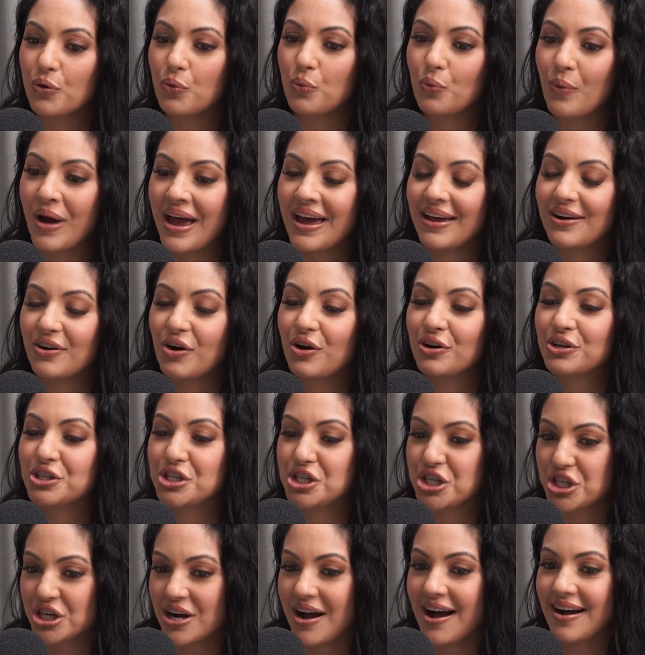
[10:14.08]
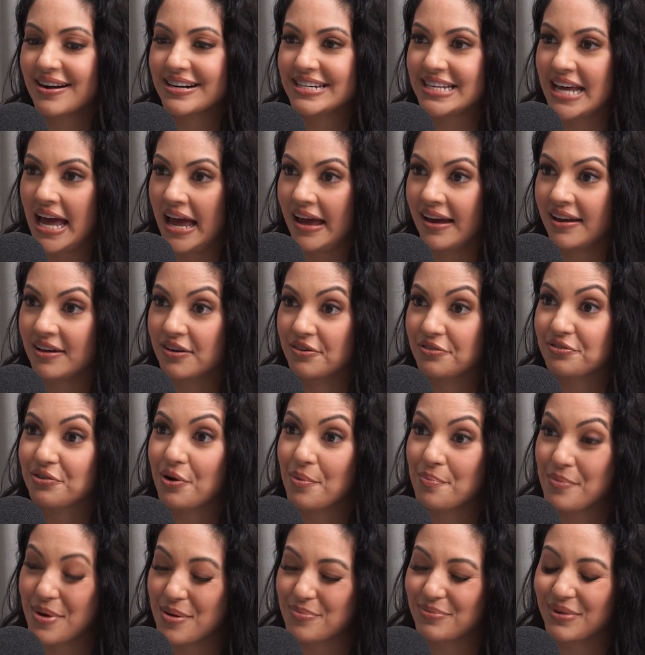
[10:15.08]
went on Shark Tank
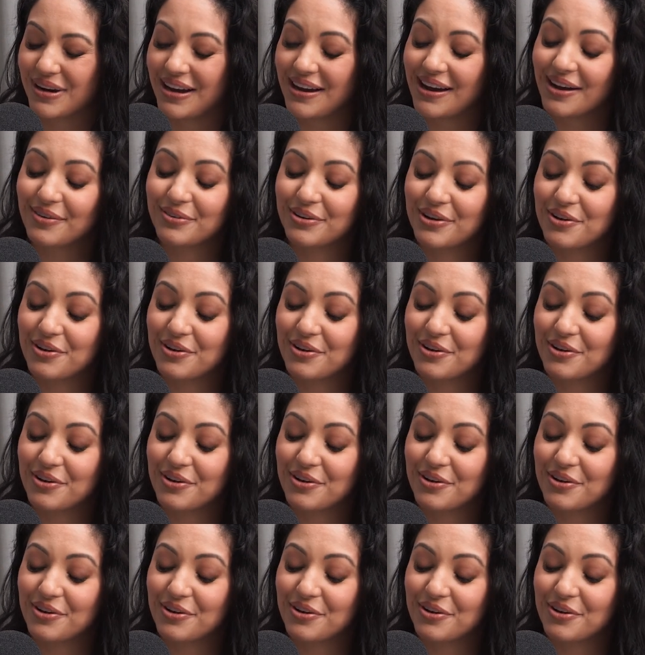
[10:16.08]
from memory.